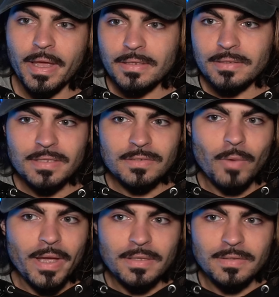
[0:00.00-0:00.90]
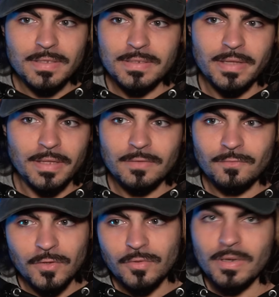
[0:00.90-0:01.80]
and that's why it has that
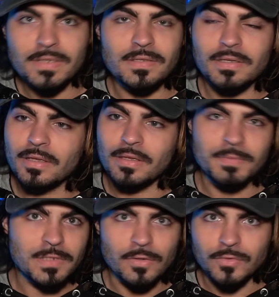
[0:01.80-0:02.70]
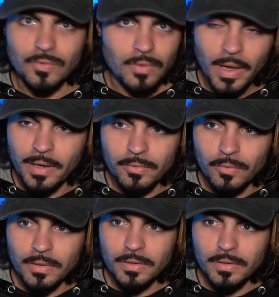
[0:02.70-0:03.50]
futuristic Y2K look.